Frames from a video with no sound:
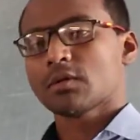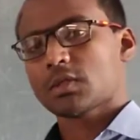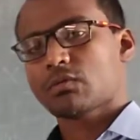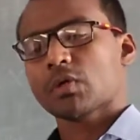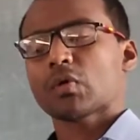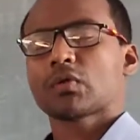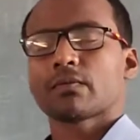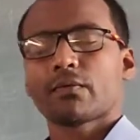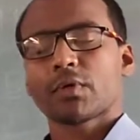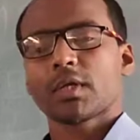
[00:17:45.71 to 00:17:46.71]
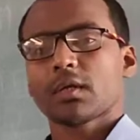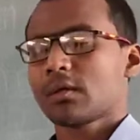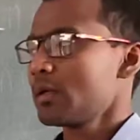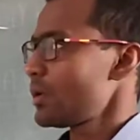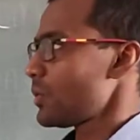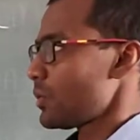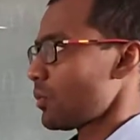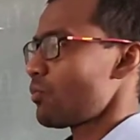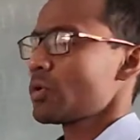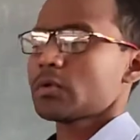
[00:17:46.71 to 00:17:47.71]
Square also for a,
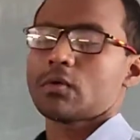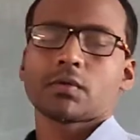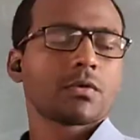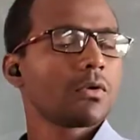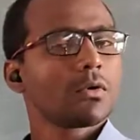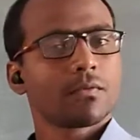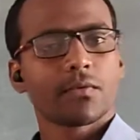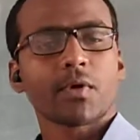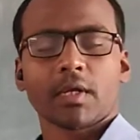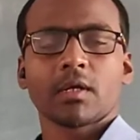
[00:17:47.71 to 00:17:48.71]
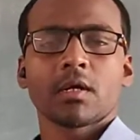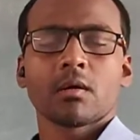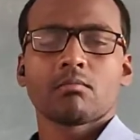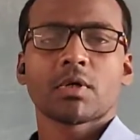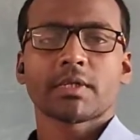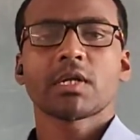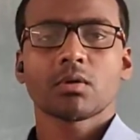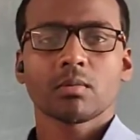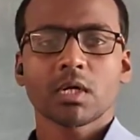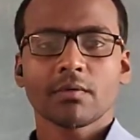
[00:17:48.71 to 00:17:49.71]
rhombus also for a, but there
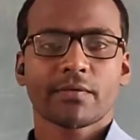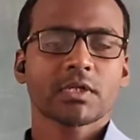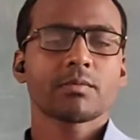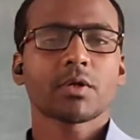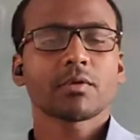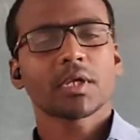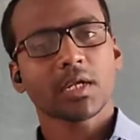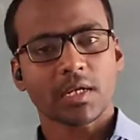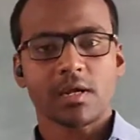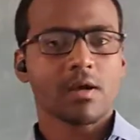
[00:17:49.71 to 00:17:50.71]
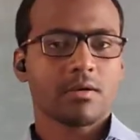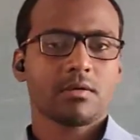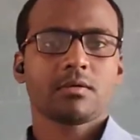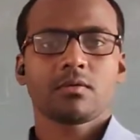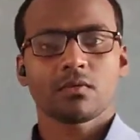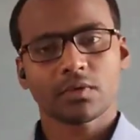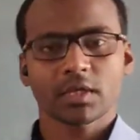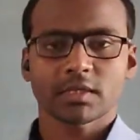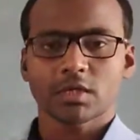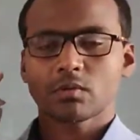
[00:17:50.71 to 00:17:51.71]
will be difference between their area.
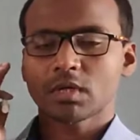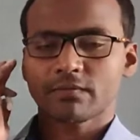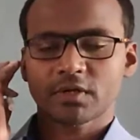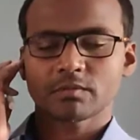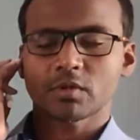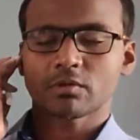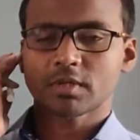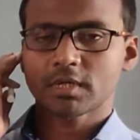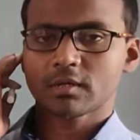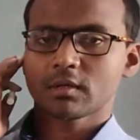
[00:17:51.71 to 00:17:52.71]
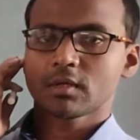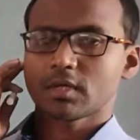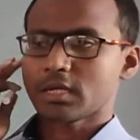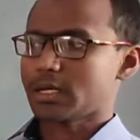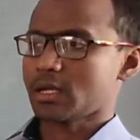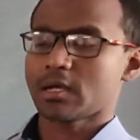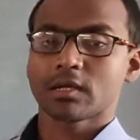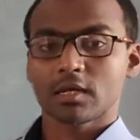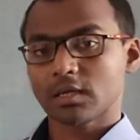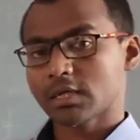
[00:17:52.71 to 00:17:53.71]
Okay, there will be difference between their area.
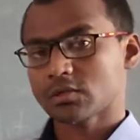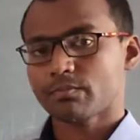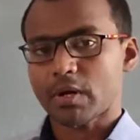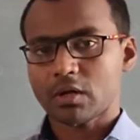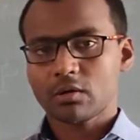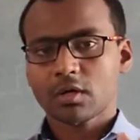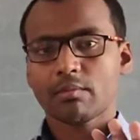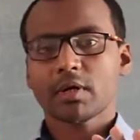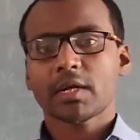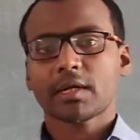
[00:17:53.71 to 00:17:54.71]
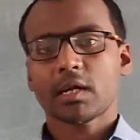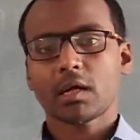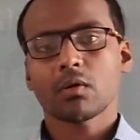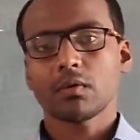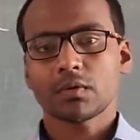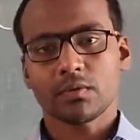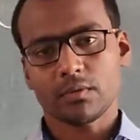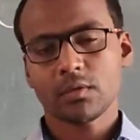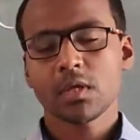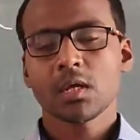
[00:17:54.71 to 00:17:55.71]
In case of parallelogram and rectangle also,
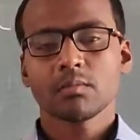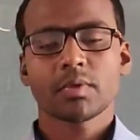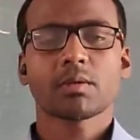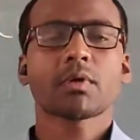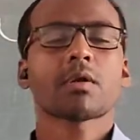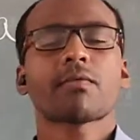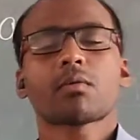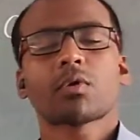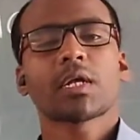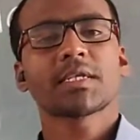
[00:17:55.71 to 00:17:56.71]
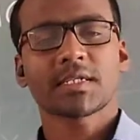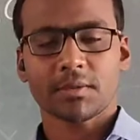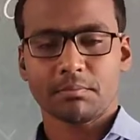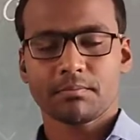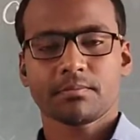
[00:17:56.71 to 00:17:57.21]
perimeter formula is same.